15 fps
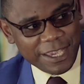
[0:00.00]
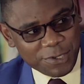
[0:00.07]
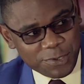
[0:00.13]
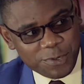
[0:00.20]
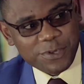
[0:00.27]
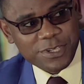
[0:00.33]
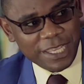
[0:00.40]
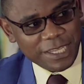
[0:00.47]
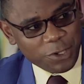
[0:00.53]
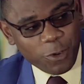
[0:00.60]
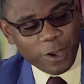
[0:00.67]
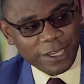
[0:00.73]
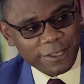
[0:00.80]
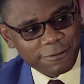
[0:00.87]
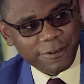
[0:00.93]
I
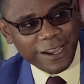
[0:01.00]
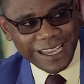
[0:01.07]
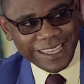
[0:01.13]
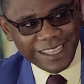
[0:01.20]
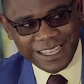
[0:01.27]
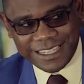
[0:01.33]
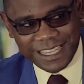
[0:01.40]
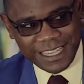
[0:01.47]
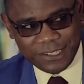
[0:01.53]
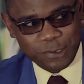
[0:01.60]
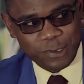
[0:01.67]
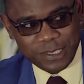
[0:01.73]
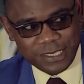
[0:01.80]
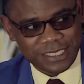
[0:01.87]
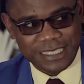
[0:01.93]
usually qualify that.
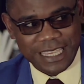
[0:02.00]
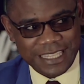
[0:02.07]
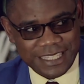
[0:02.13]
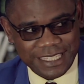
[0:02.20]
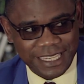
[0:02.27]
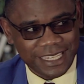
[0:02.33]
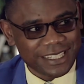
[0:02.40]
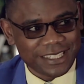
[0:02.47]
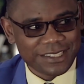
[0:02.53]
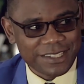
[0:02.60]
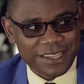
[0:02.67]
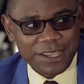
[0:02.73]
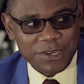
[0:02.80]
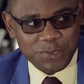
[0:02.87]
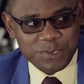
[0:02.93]
I don't just
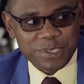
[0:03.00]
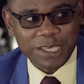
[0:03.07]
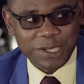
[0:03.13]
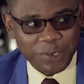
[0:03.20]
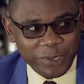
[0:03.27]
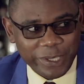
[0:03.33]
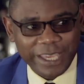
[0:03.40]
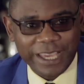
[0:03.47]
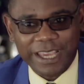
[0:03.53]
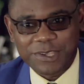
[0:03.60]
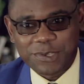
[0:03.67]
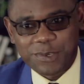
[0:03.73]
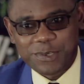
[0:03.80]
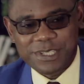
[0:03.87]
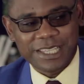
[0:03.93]
end to say lawyer.
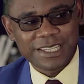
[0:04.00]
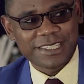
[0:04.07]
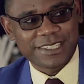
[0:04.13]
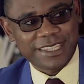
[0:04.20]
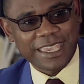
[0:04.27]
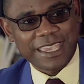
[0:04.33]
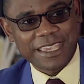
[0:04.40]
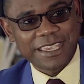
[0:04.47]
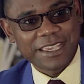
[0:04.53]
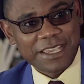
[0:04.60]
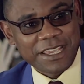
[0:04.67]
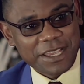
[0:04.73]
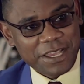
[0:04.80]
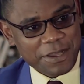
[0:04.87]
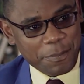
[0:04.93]
I usually say
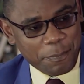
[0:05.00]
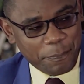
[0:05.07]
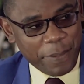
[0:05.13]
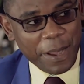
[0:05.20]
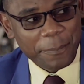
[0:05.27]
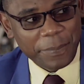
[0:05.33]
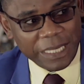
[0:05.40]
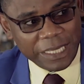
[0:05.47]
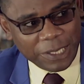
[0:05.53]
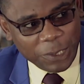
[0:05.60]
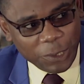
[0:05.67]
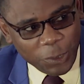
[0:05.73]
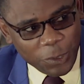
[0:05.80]
public